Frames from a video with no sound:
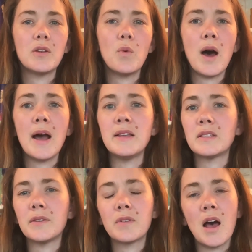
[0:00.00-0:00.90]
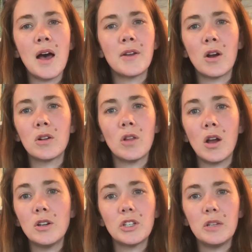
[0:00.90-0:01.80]
the whys of God are
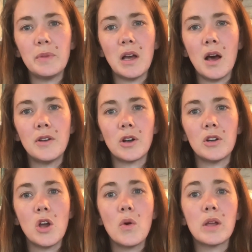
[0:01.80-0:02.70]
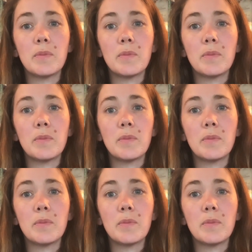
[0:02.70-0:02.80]
largely beyond our knowing,